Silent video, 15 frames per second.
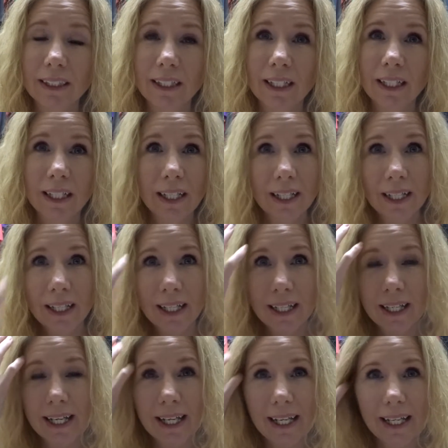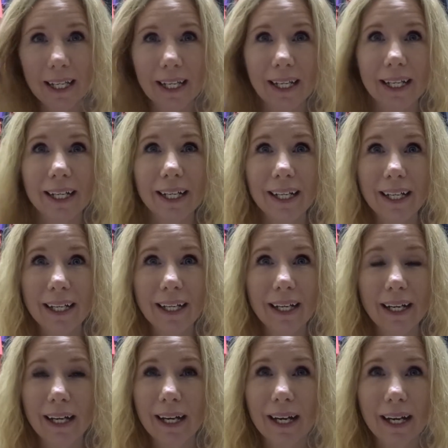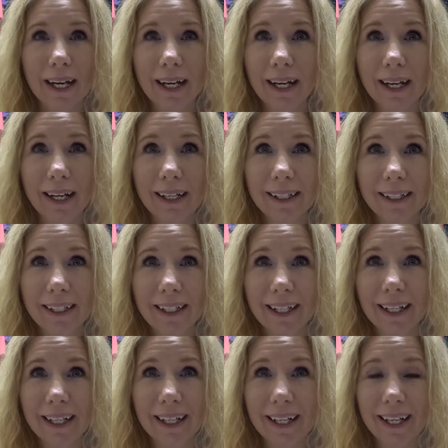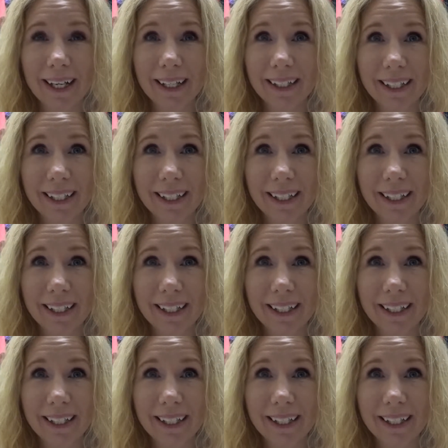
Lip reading: Nobody speaks.